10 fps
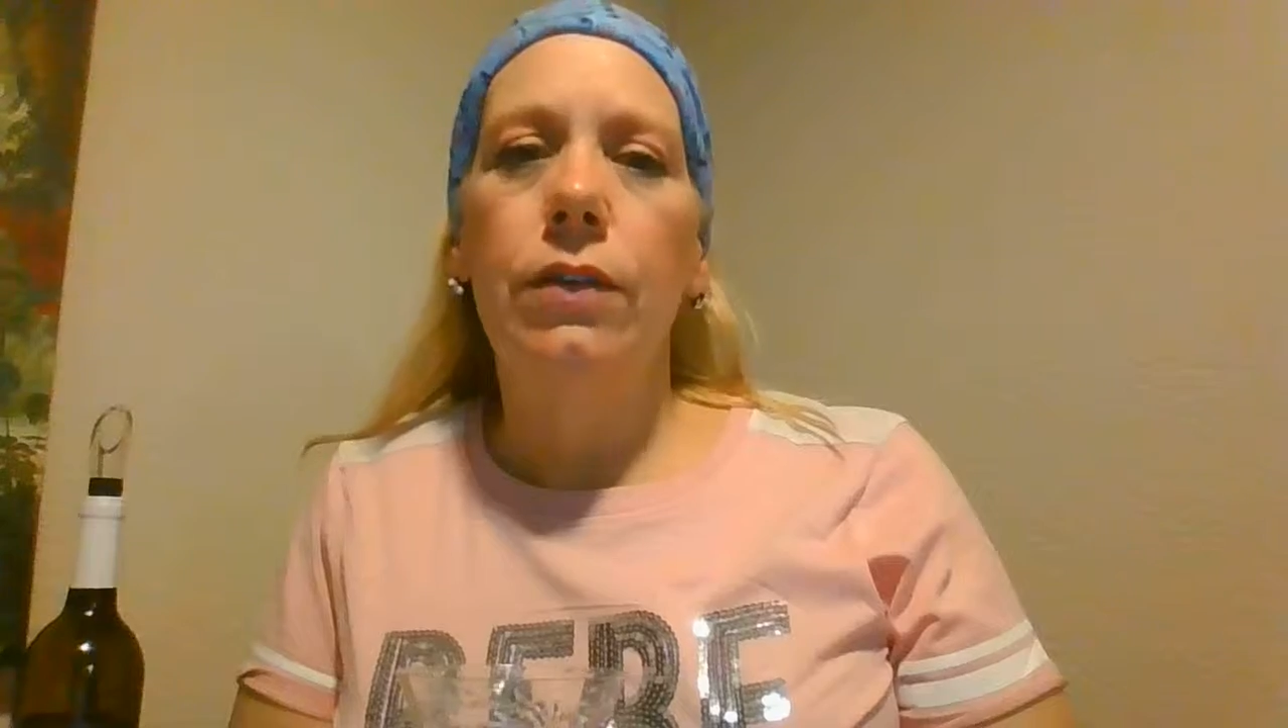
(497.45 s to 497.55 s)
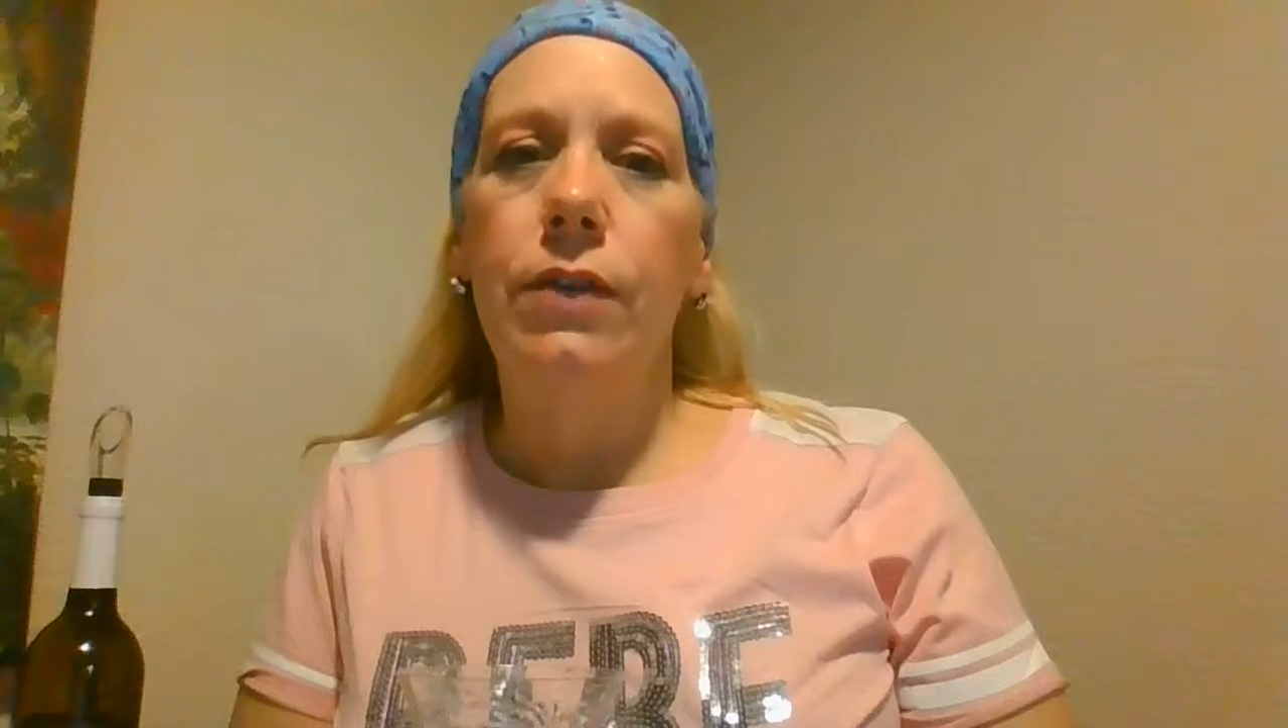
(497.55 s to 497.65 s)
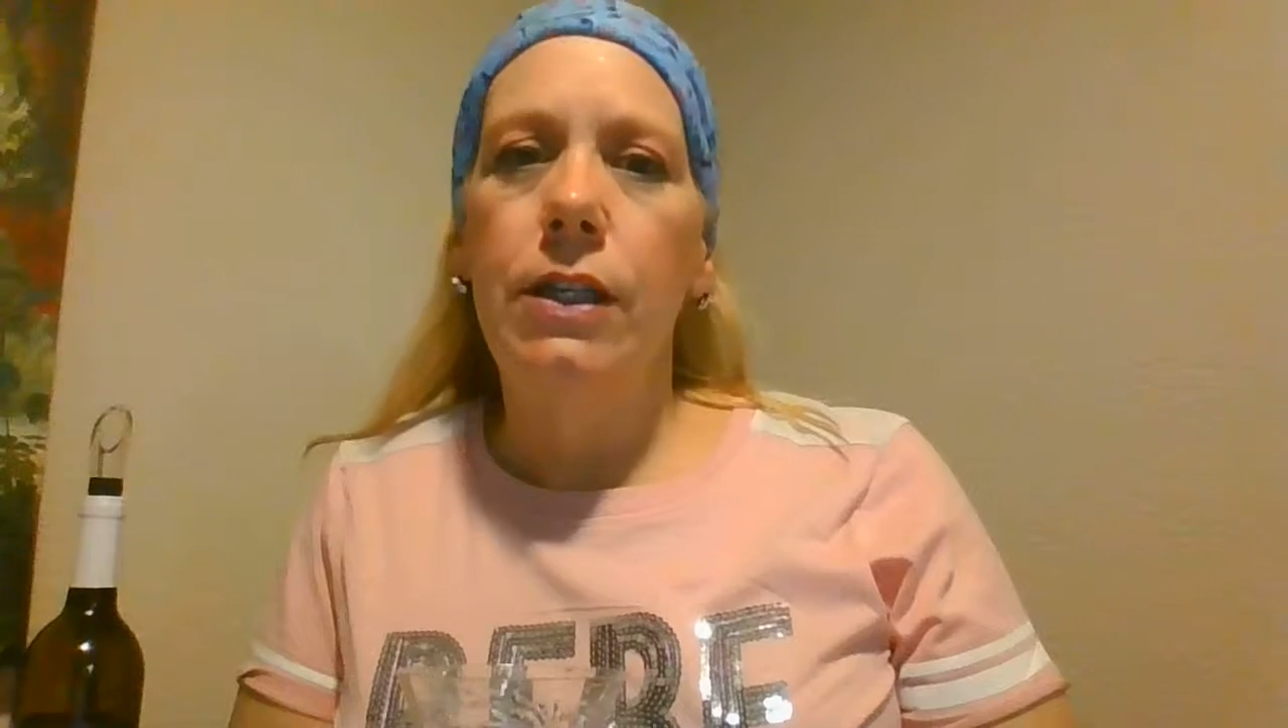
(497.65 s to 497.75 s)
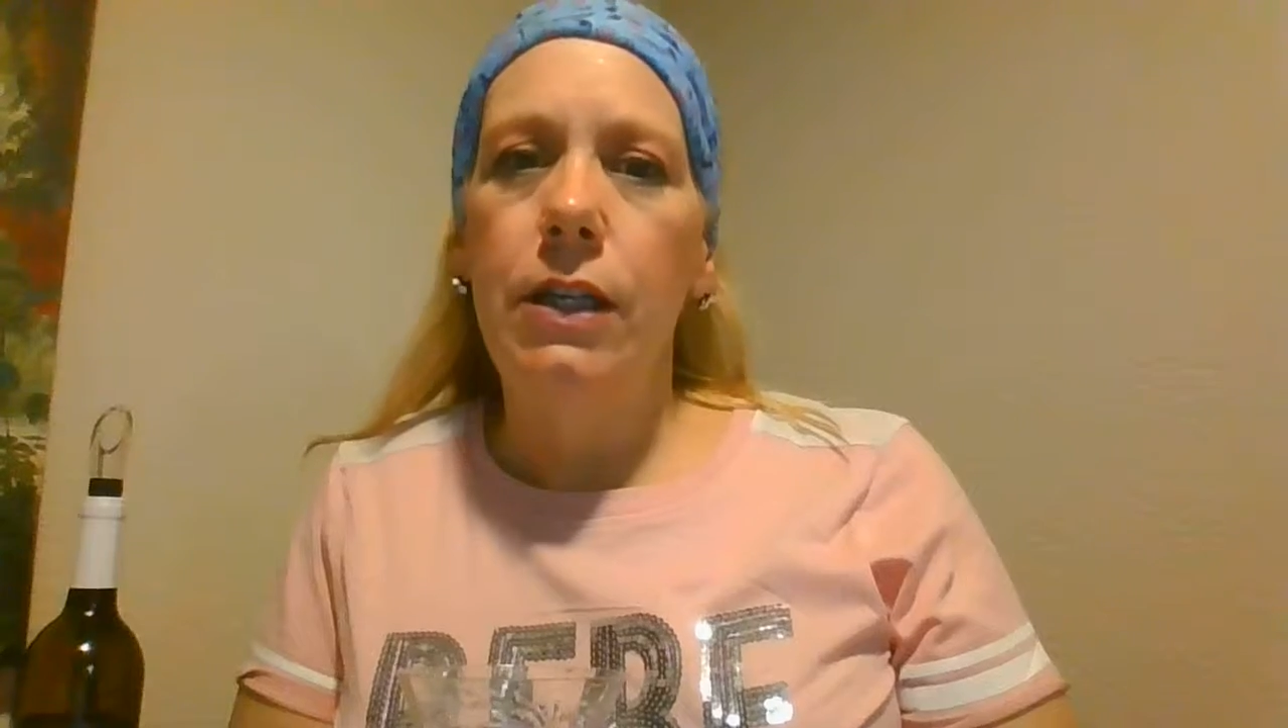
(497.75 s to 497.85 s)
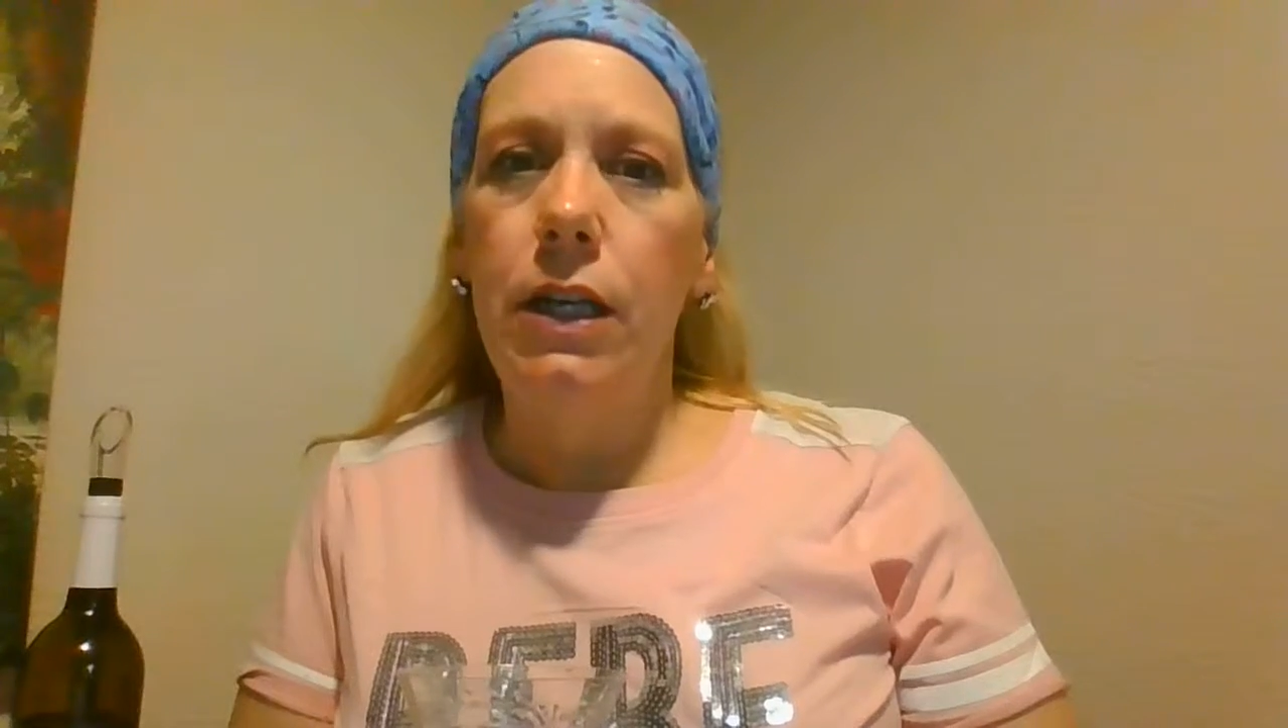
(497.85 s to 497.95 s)

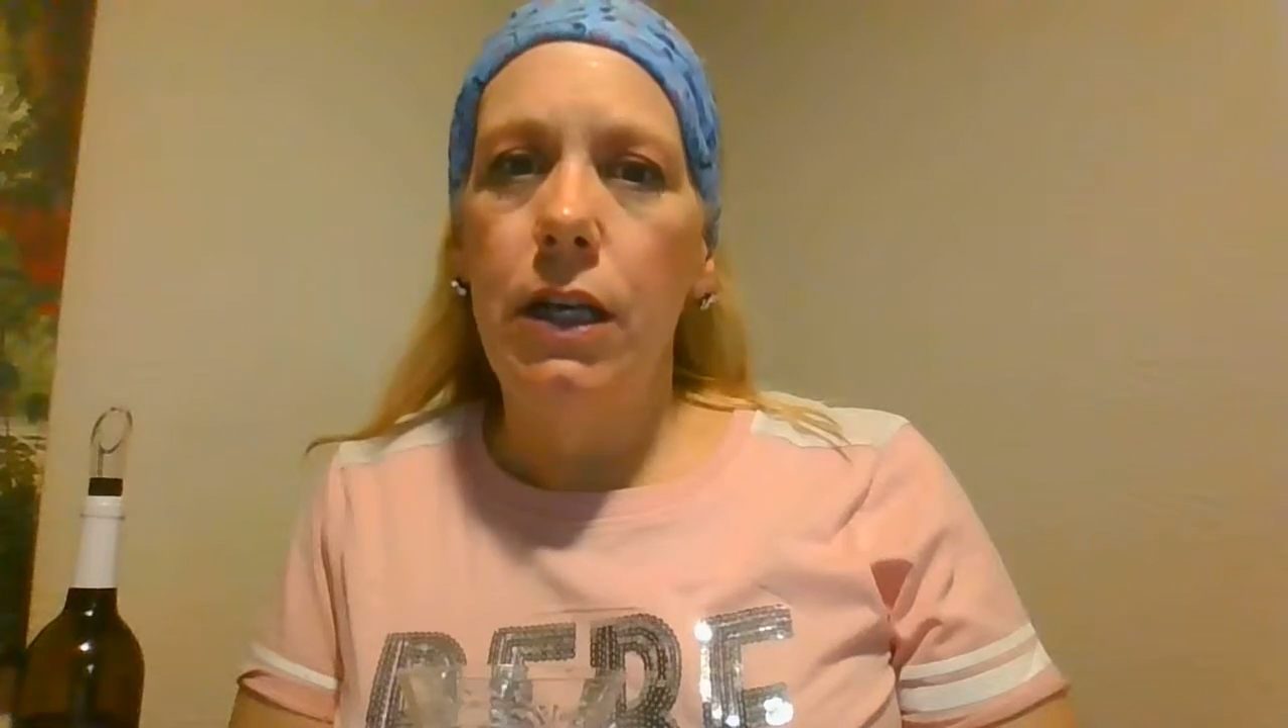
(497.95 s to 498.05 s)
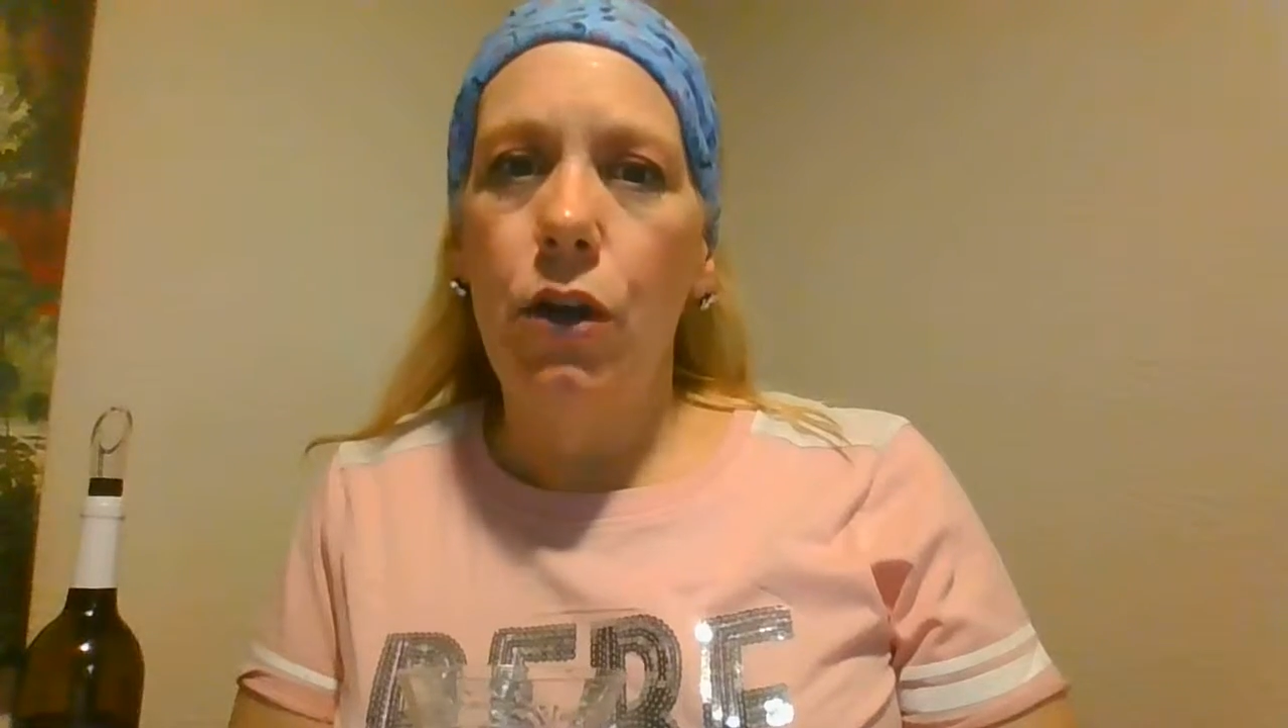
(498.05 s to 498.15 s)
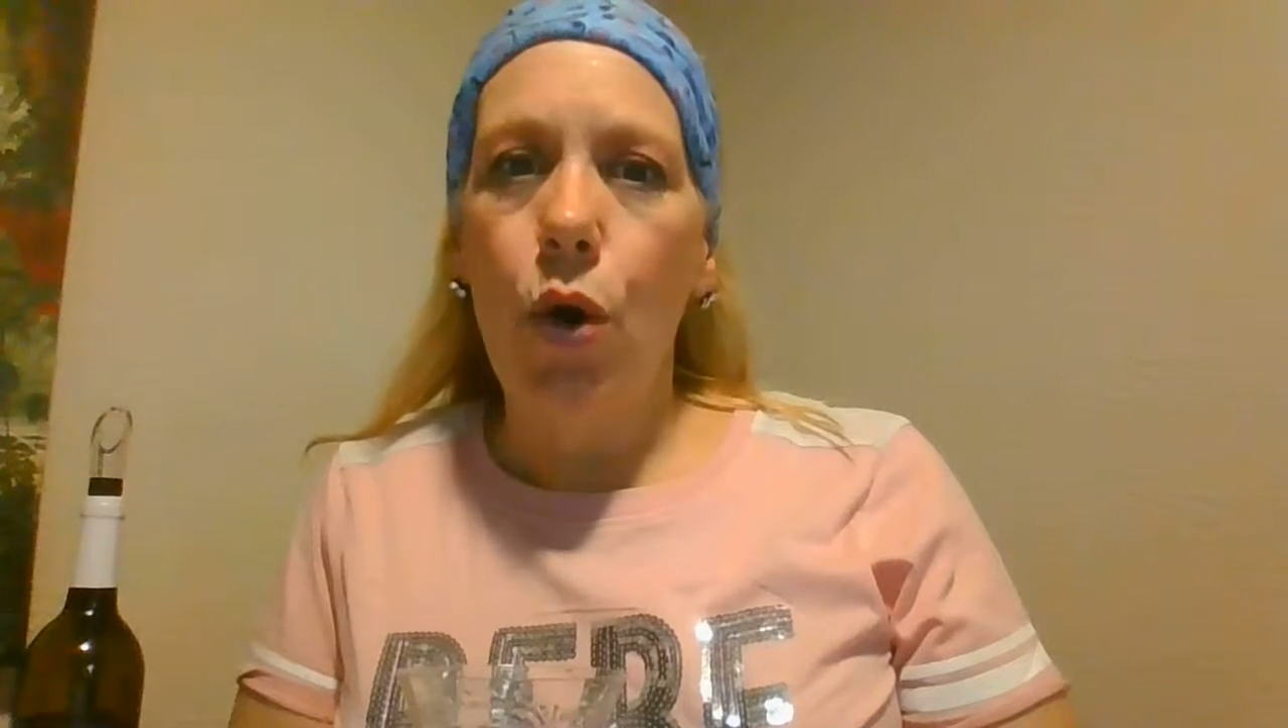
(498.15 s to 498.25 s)
vinted in